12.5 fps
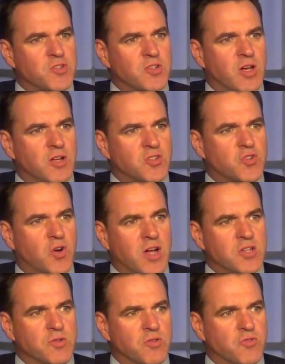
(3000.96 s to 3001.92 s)
has, has
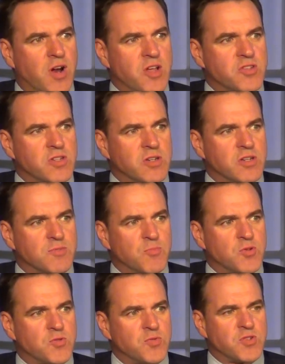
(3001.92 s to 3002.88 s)
tried to address in his
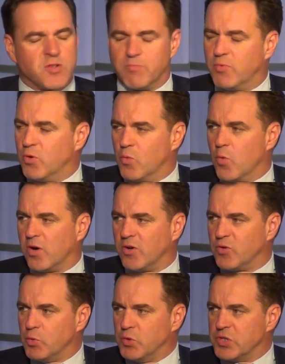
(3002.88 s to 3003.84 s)
most recent book,
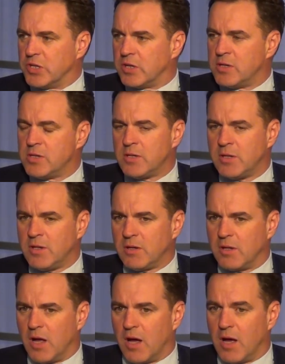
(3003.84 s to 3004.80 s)
World Order,
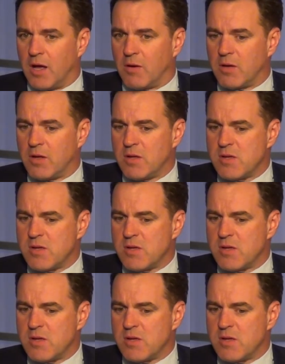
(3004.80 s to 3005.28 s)
uh,